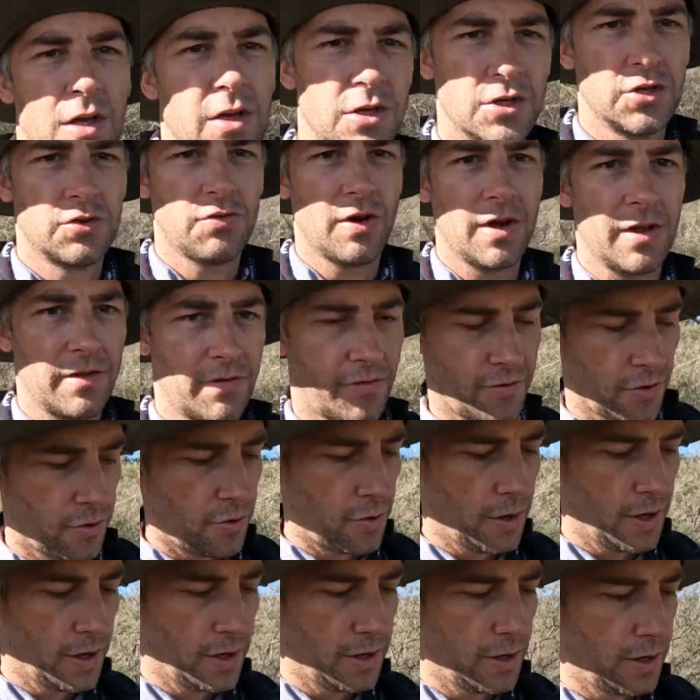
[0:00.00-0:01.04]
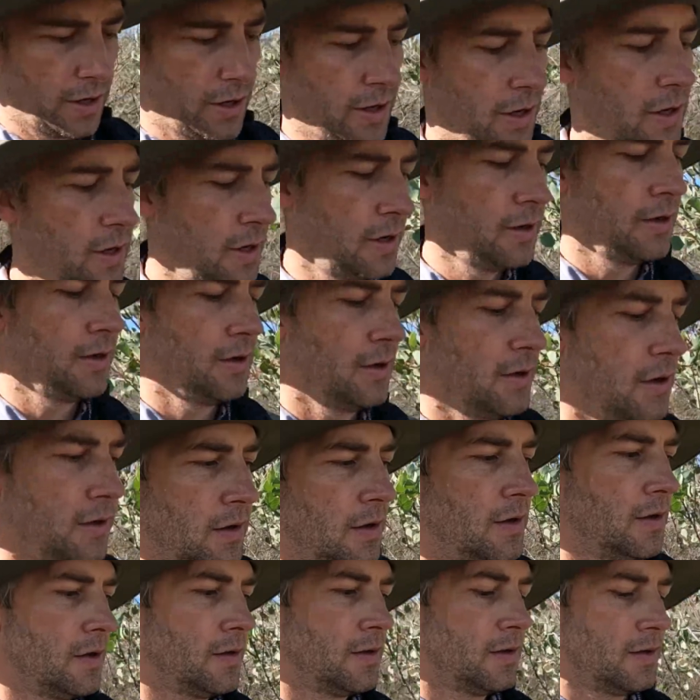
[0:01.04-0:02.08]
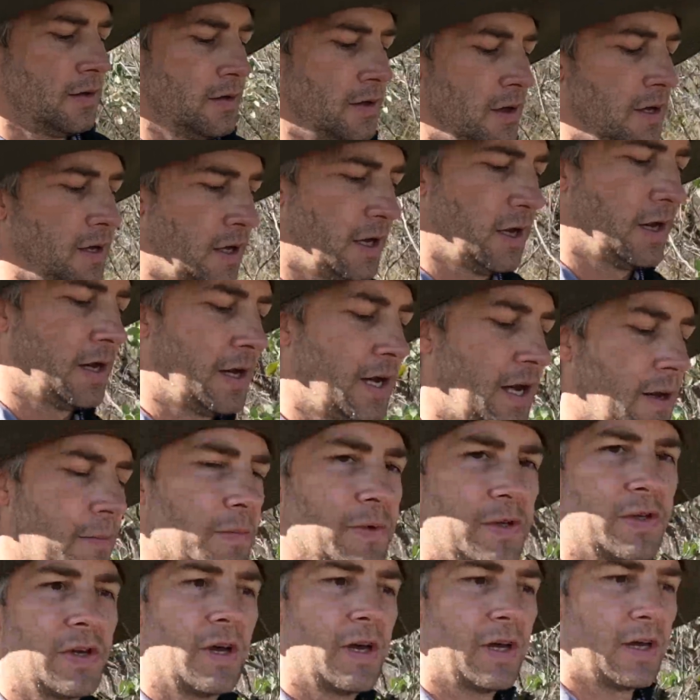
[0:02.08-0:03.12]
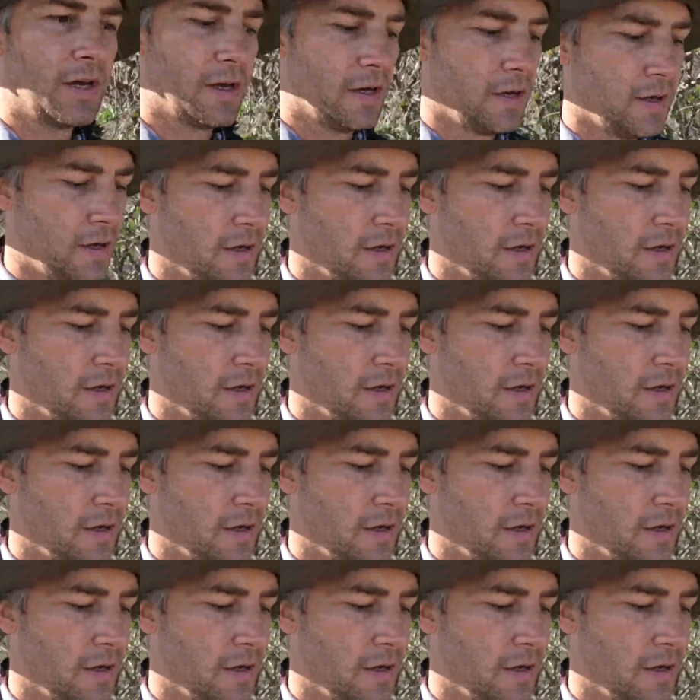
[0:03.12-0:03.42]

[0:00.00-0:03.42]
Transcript: straight through the campsite,